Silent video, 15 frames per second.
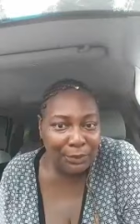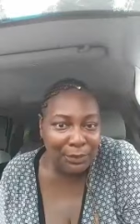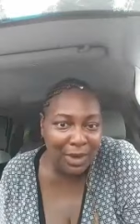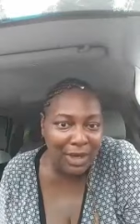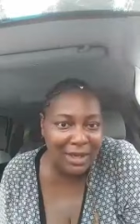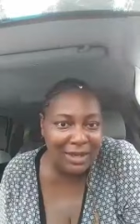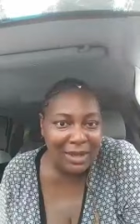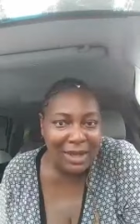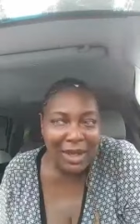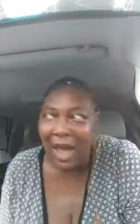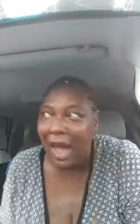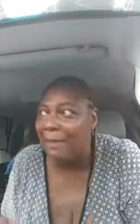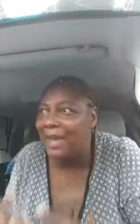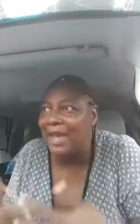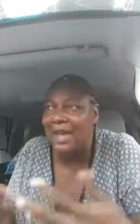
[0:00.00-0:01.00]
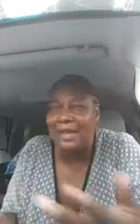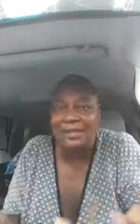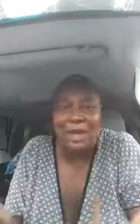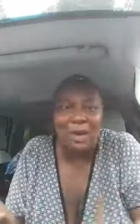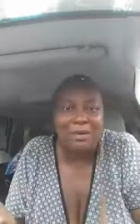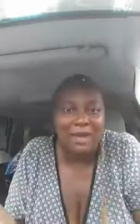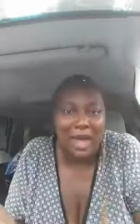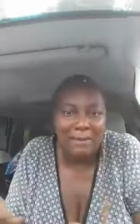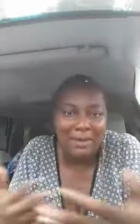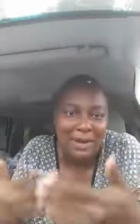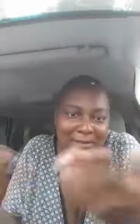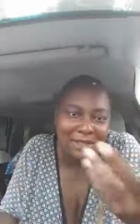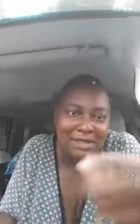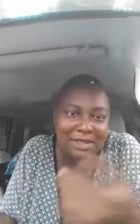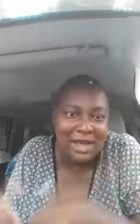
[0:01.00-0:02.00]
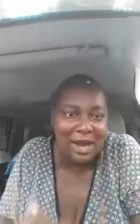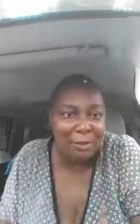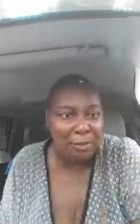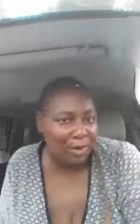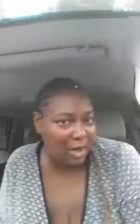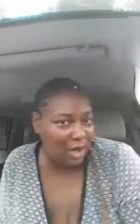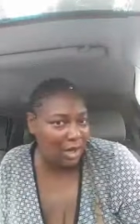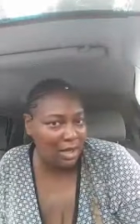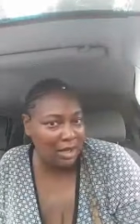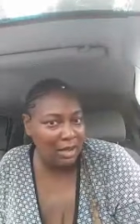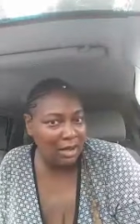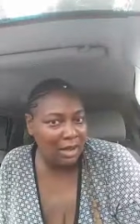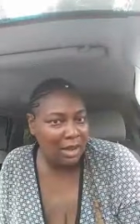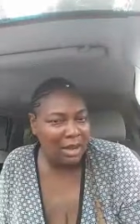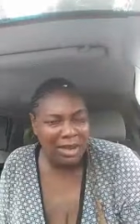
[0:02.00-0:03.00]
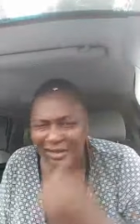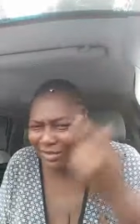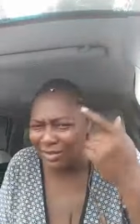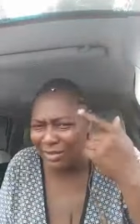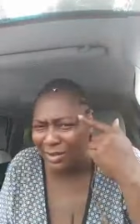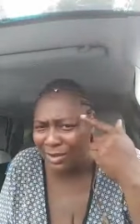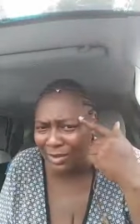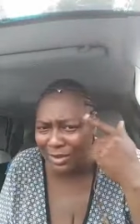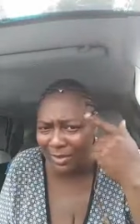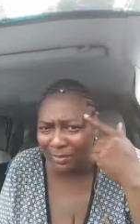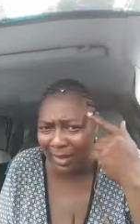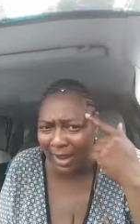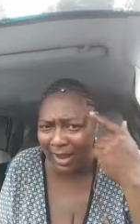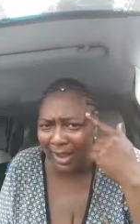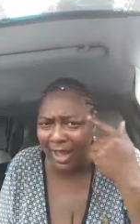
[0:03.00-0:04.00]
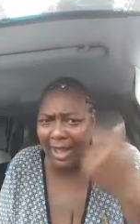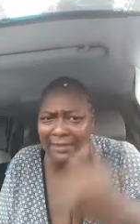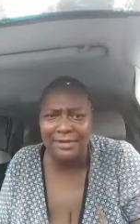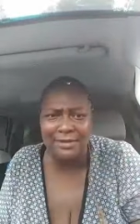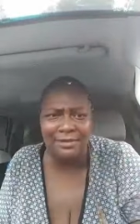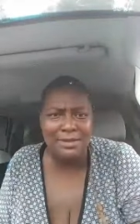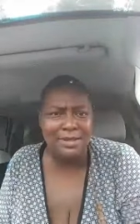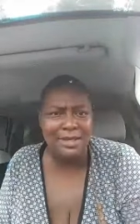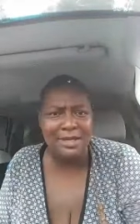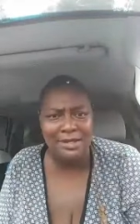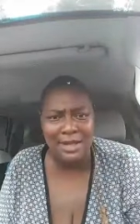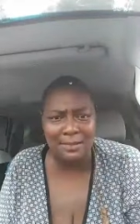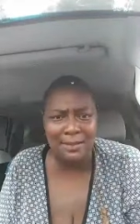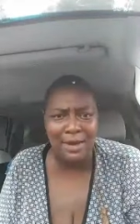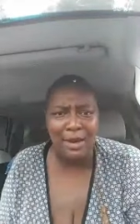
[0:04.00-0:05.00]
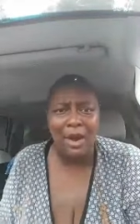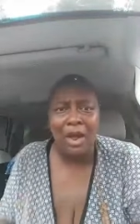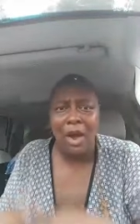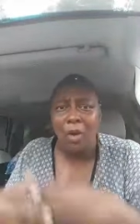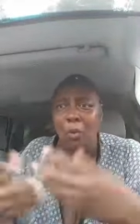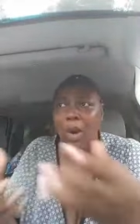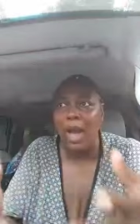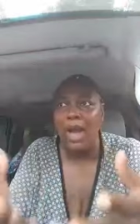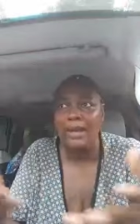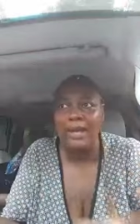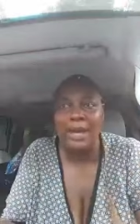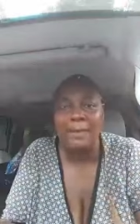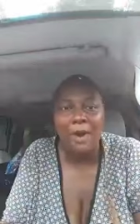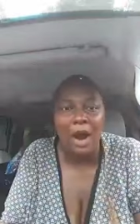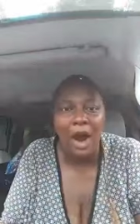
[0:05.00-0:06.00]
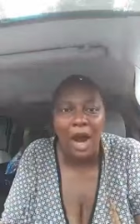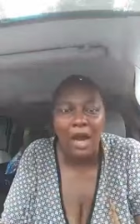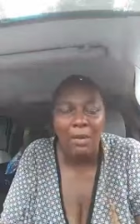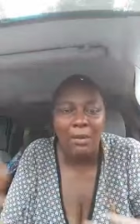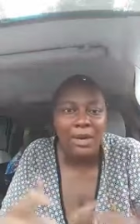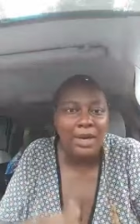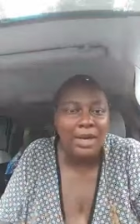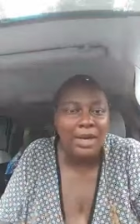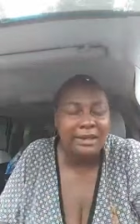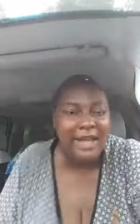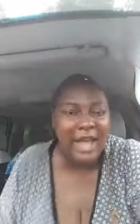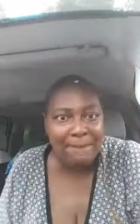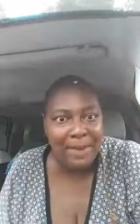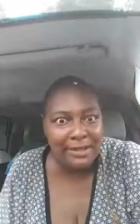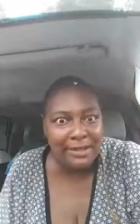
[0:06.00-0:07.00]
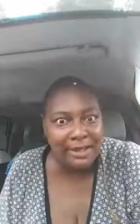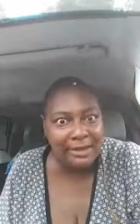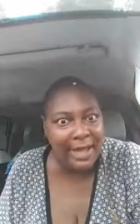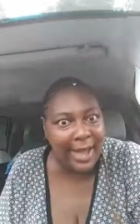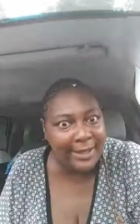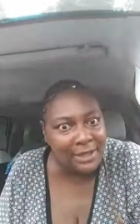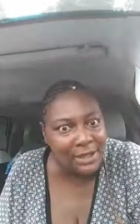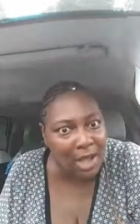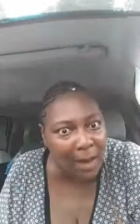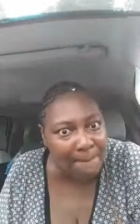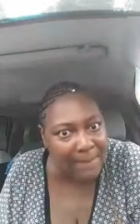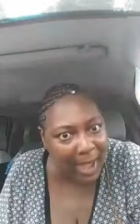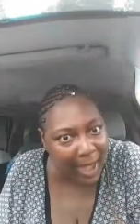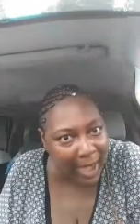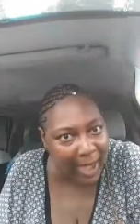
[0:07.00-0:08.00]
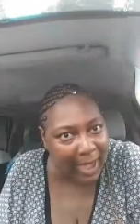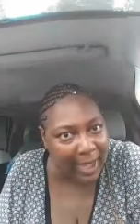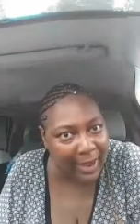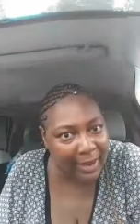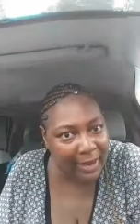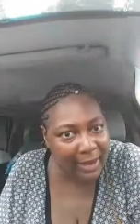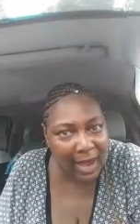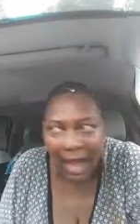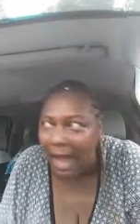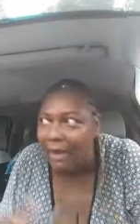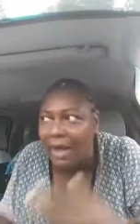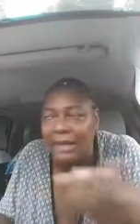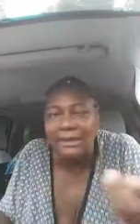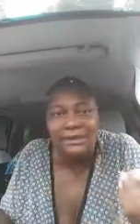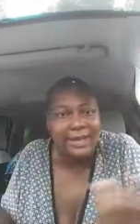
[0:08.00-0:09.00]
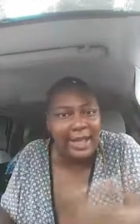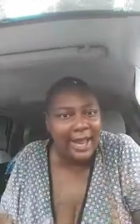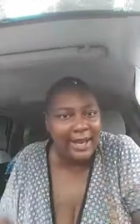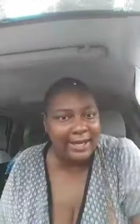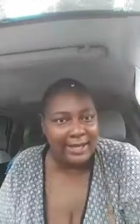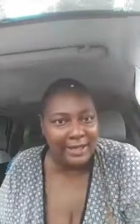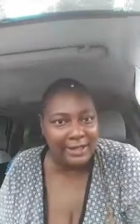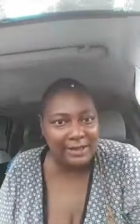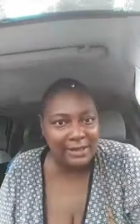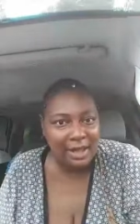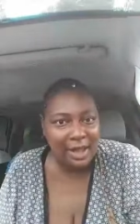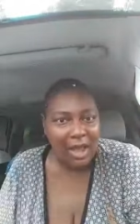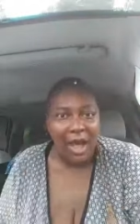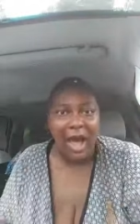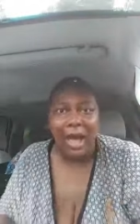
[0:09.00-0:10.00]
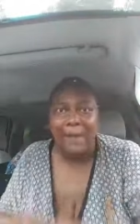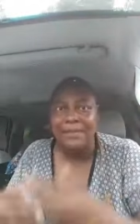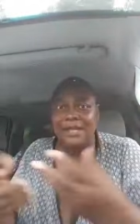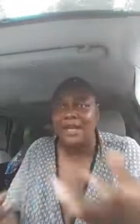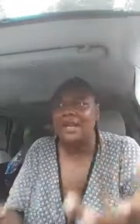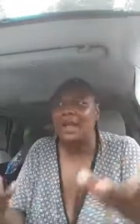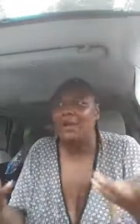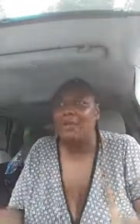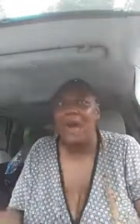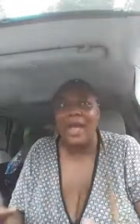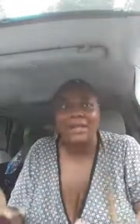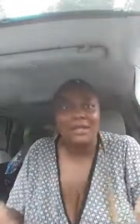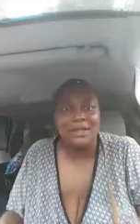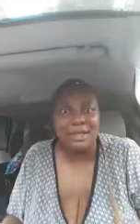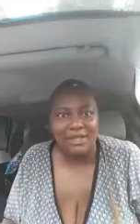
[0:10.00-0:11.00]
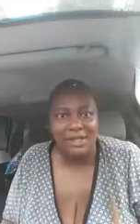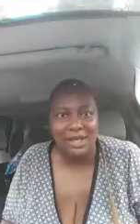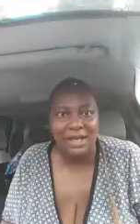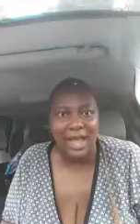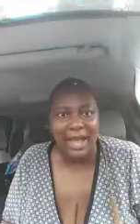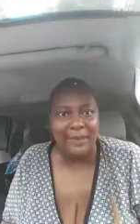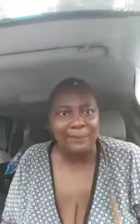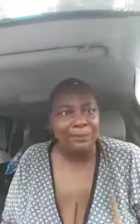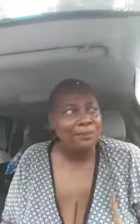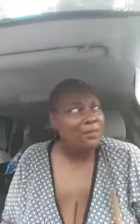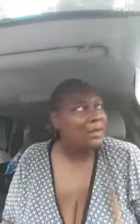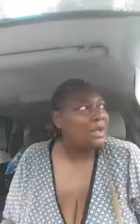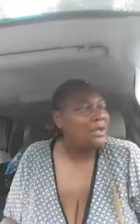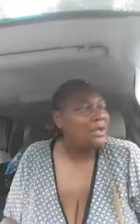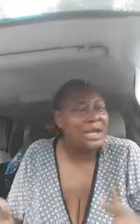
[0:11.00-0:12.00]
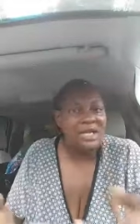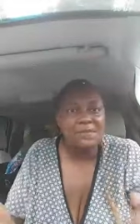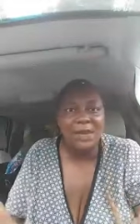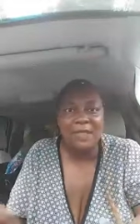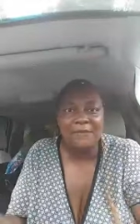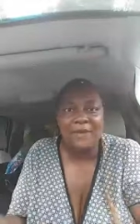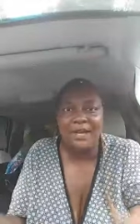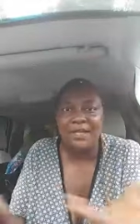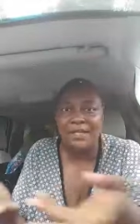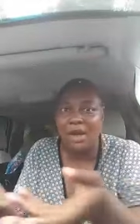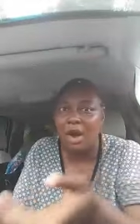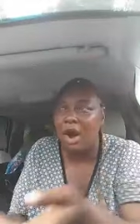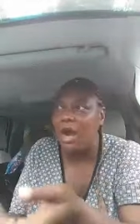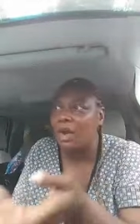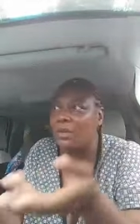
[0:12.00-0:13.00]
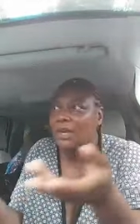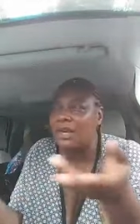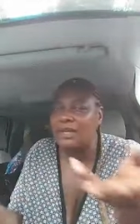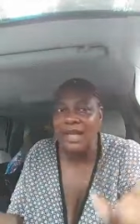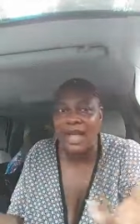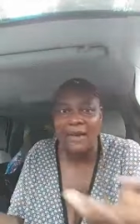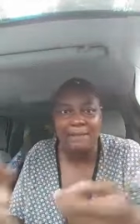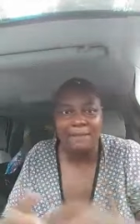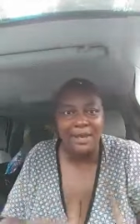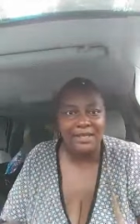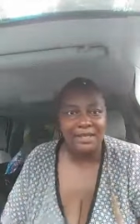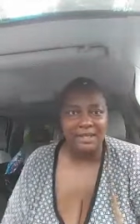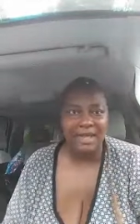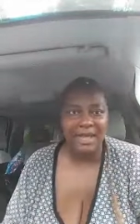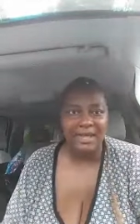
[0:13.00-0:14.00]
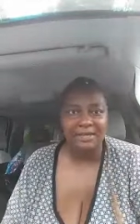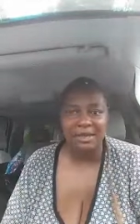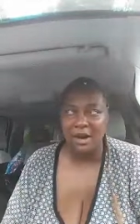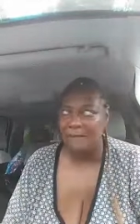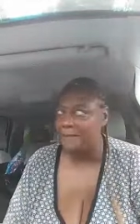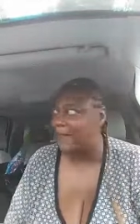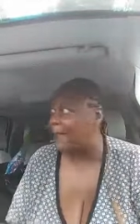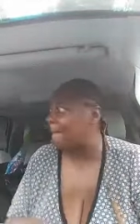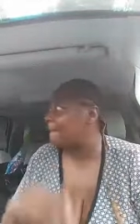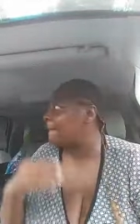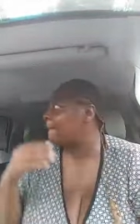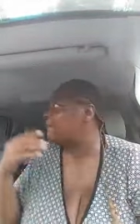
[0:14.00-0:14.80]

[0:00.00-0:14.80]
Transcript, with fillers: Really? I mean, it's okay, but I'm just saying, really? Use your mind, have some sense up here. Why keep arguing with a deaf bitch that can't talk back? I don't understand this. I'm sitting here watching this shit like these motherfuckers arguing with a deaf bitch that can't talk back.